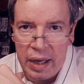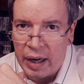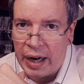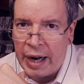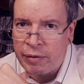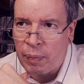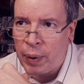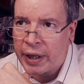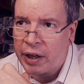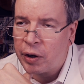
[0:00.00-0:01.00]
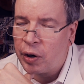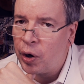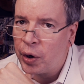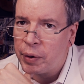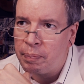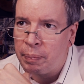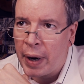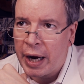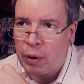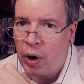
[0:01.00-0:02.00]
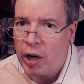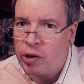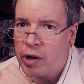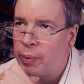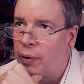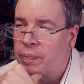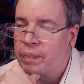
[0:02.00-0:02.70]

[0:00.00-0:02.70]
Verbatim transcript: I have a plugin called BiquadTriple,